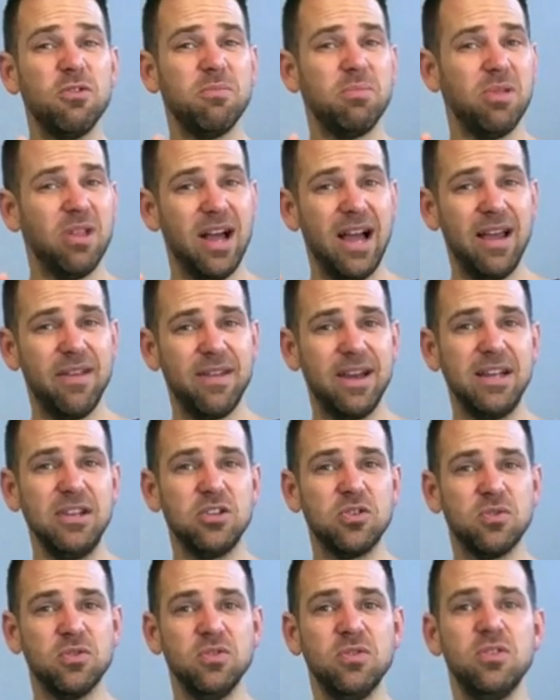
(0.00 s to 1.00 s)
apply that
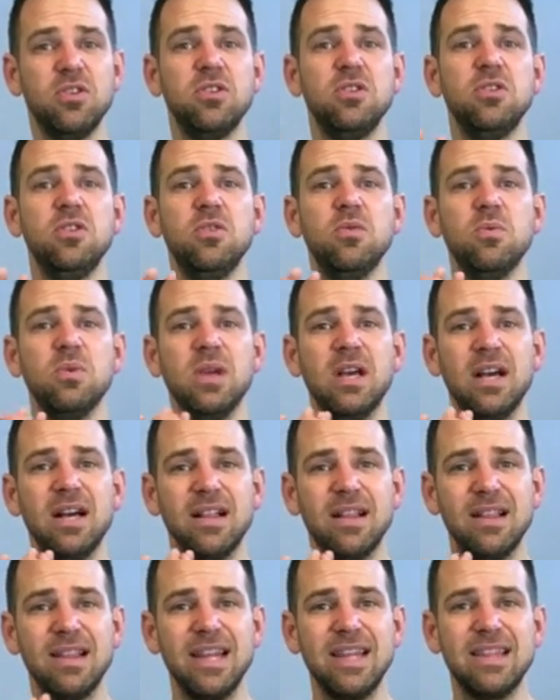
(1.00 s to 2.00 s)
truth, you
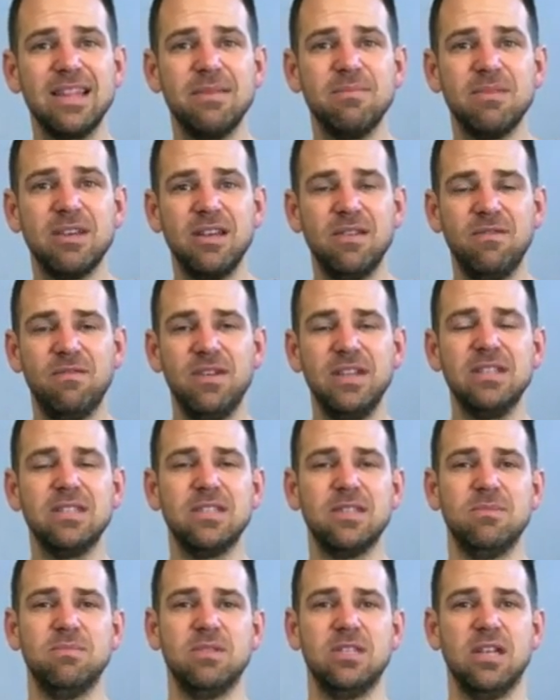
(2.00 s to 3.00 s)
let them convince
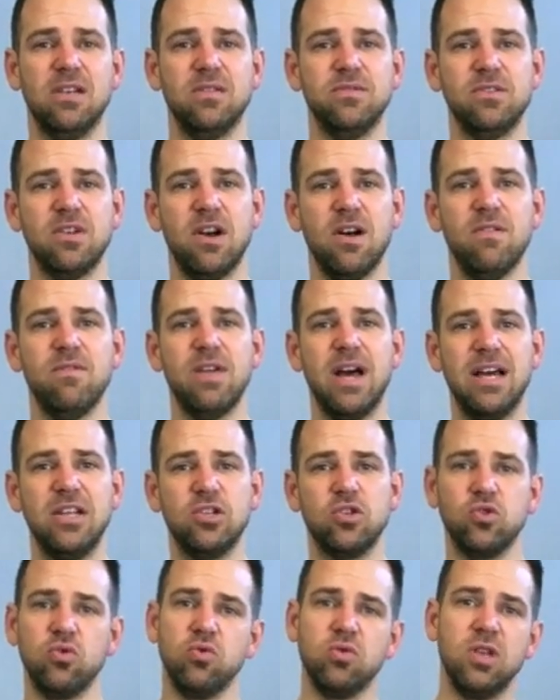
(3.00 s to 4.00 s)
themselves of that
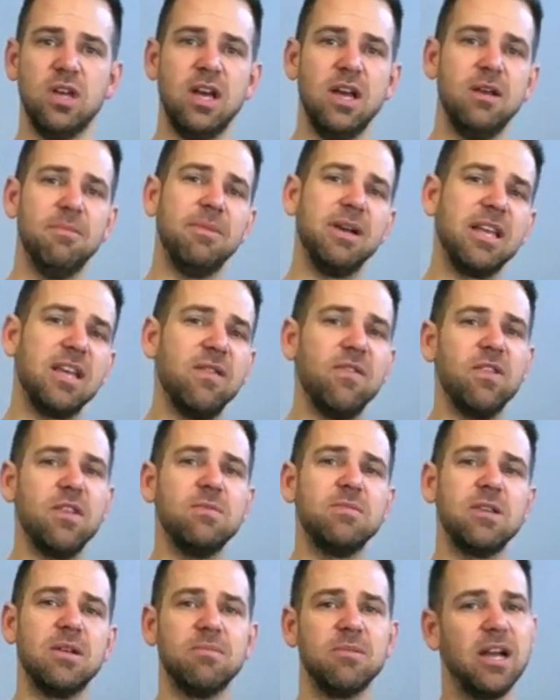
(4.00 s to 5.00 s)
truth by giving
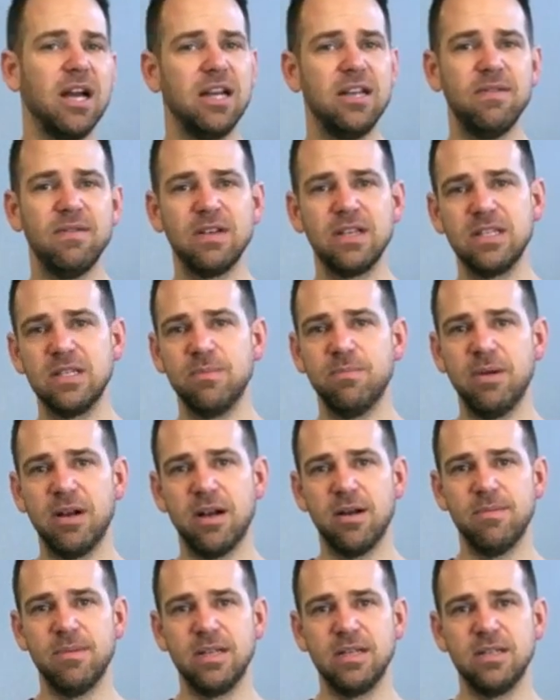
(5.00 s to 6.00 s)
them some kind of
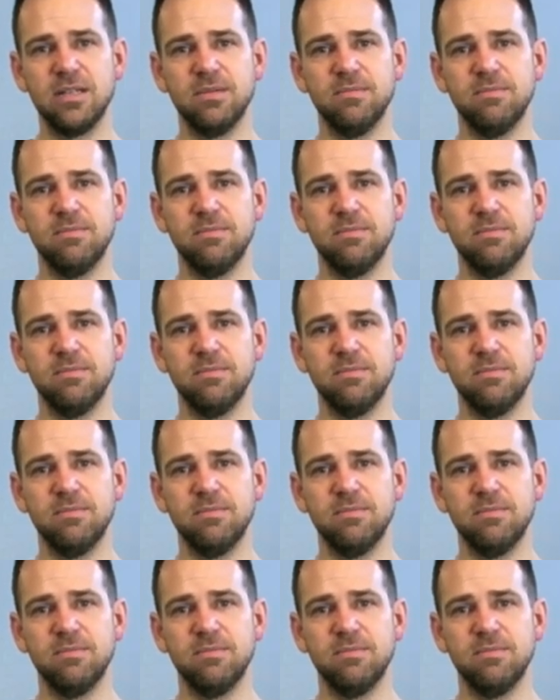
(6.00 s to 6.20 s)
experiment.